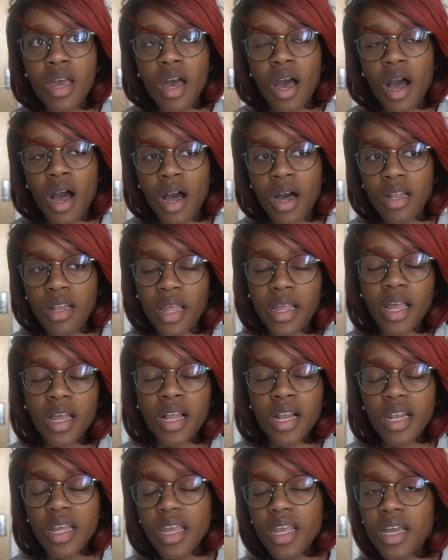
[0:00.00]
like a
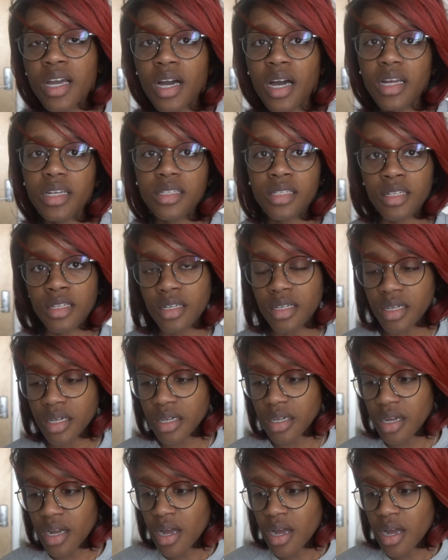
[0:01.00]
clean cut look.